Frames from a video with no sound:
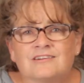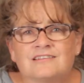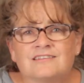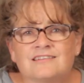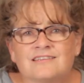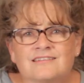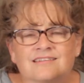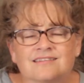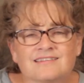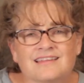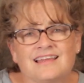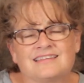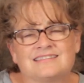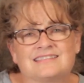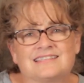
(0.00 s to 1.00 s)
And Jesus
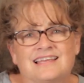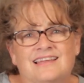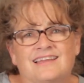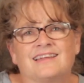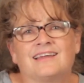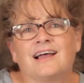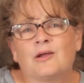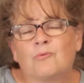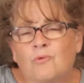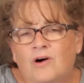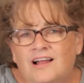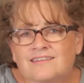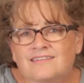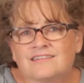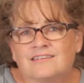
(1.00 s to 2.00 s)
says, I
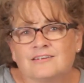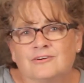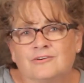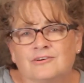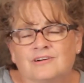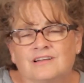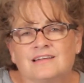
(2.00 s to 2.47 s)
want to.